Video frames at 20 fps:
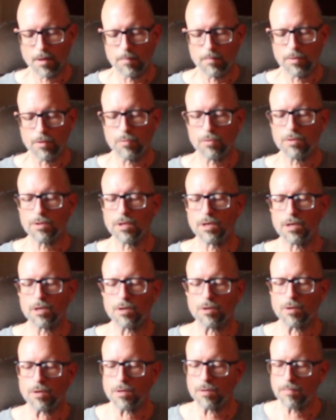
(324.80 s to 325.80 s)
But we'll get
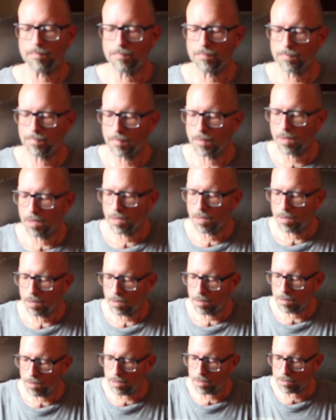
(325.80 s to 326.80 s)
it going.
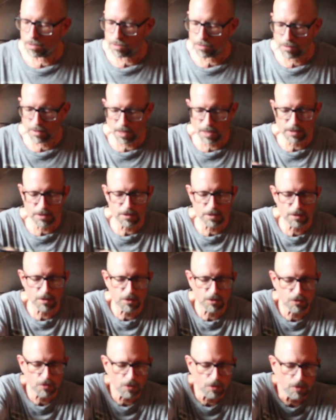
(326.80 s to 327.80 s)
Alright, so that's the
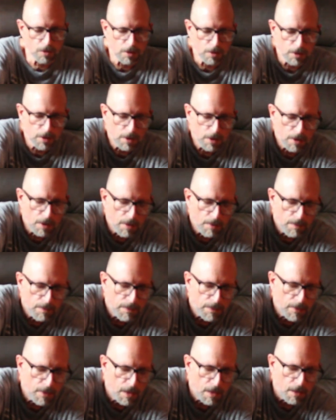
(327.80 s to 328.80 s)
controller.
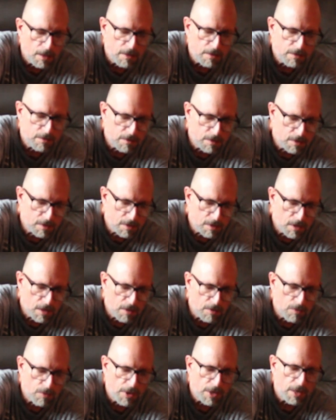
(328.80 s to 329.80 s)
It's
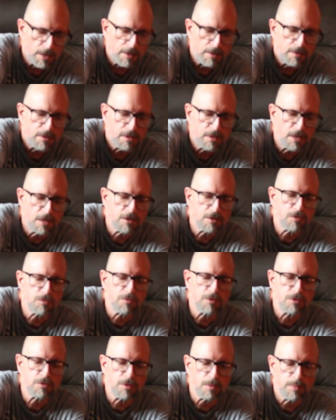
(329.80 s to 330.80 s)
lightweight. It takes
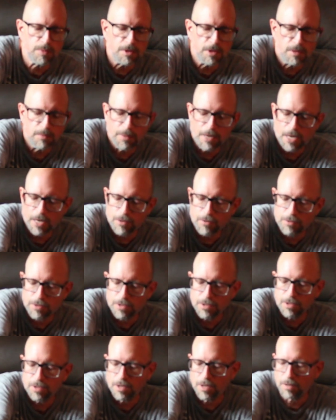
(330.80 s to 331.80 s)
3 AAA
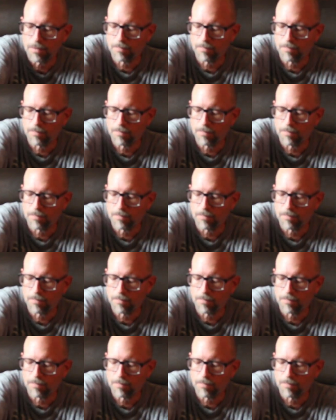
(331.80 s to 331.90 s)
batteries.